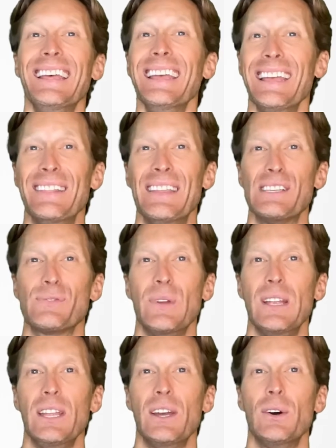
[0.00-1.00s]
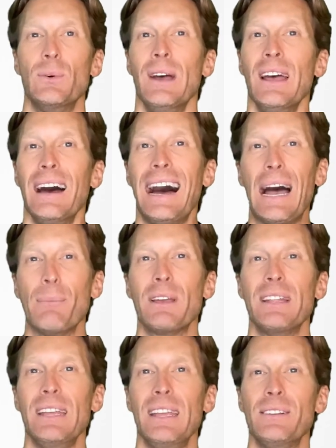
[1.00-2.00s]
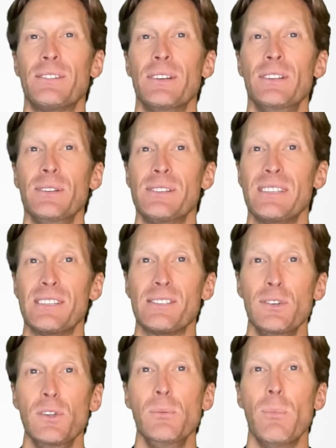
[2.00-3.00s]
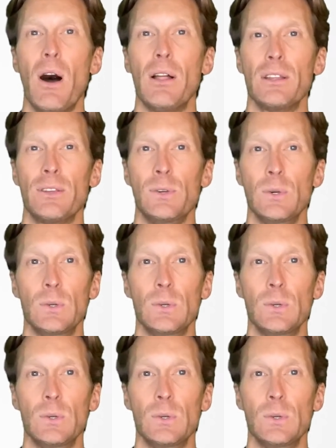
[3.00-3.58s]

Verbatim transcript: In this video, I'm going to introduce this new molecule